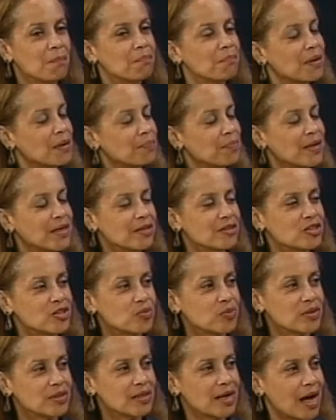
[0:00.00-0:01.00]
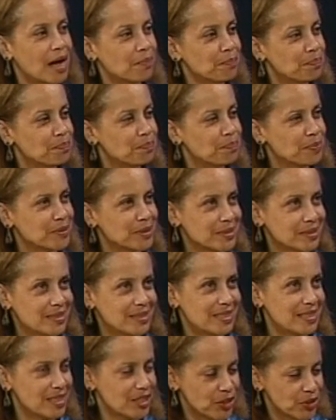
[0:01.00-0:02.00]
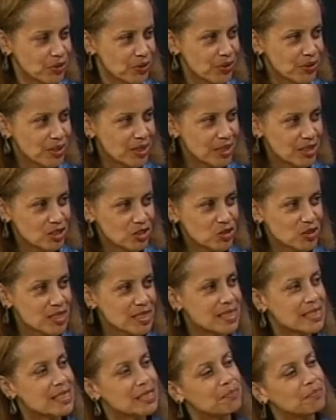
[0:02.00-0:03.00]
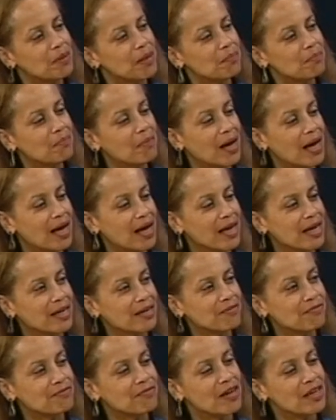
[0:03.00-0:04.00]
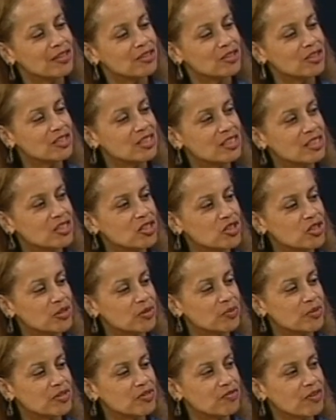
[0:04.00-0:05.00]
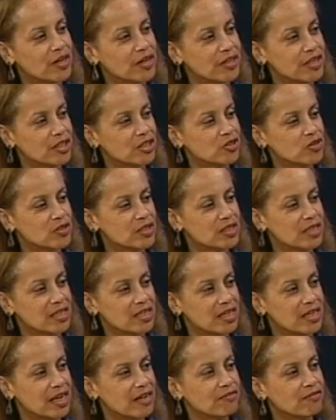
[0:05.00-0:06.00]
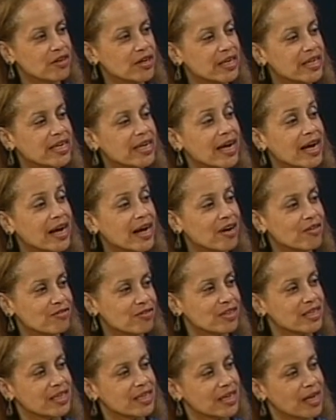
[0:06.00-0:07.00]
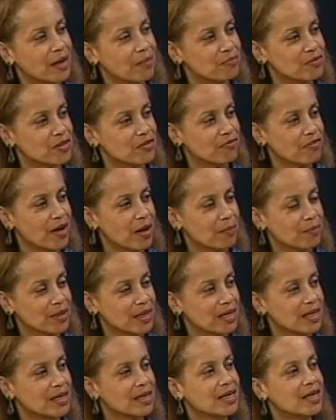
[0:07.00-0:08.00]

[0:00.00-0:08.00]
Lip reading: My parents were not particularly interested, but my father's sister was very interested and had very carefully kept the family